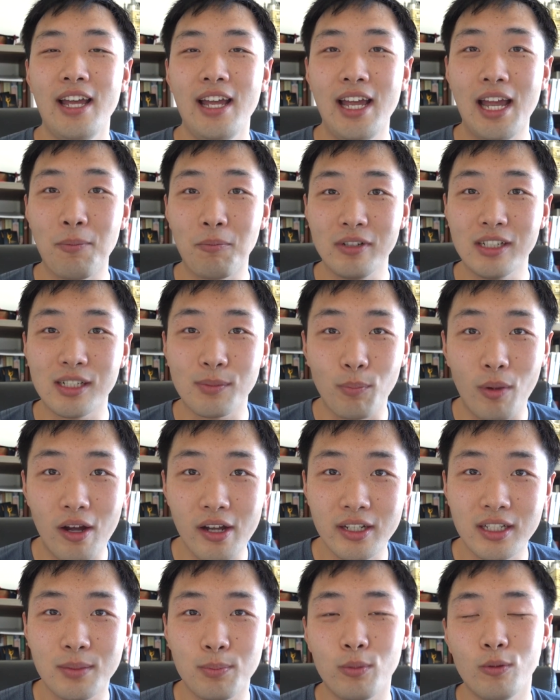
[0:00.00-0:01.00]
am
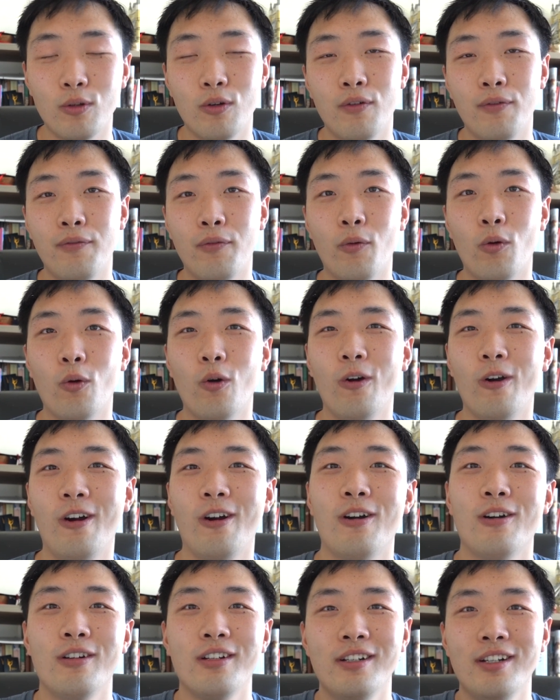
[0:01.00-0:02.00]
responsible
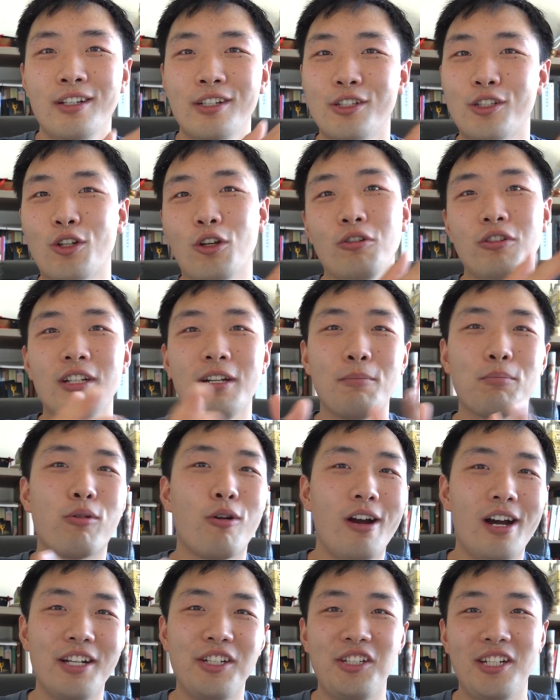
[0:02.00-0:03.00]
for certain
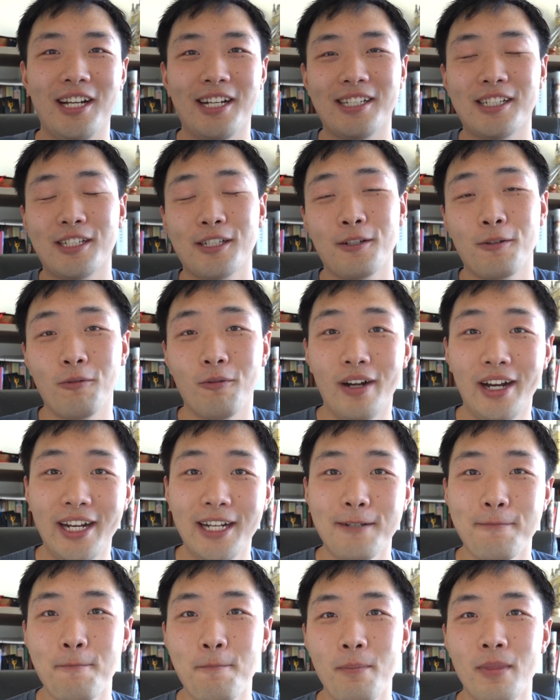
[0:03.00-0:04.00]
projects, right?